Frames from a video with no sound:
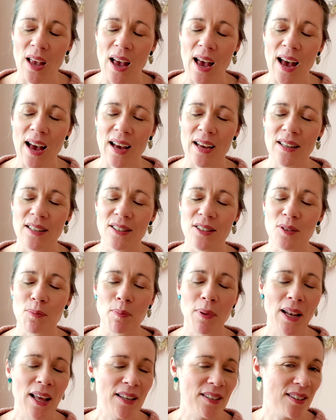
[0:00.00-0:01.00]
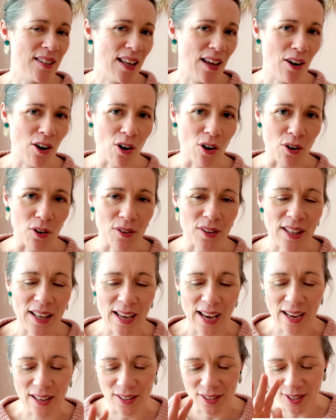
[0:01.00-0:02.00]
and bless their heart, they
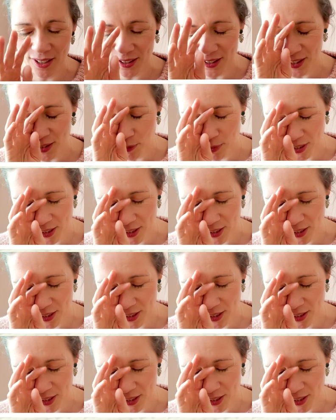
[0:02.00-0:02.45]
had a customer